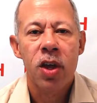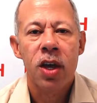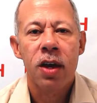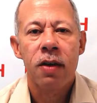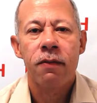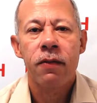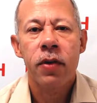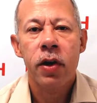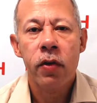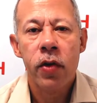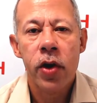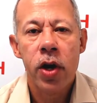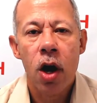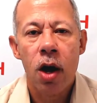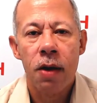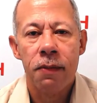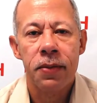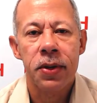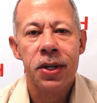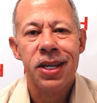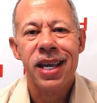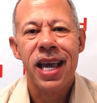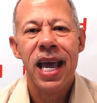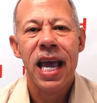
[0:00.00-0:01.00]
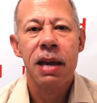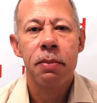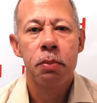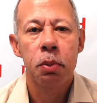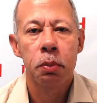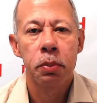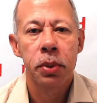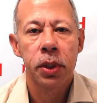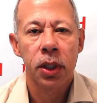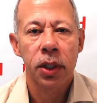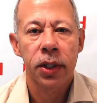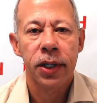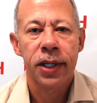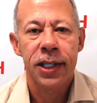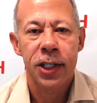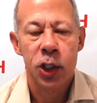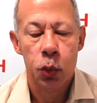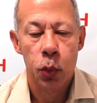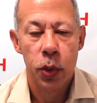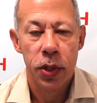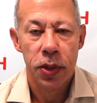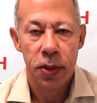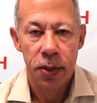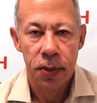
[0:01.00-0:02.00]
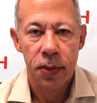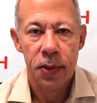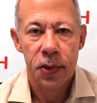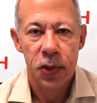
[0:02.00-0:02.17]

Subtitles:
Very often, capabilities within the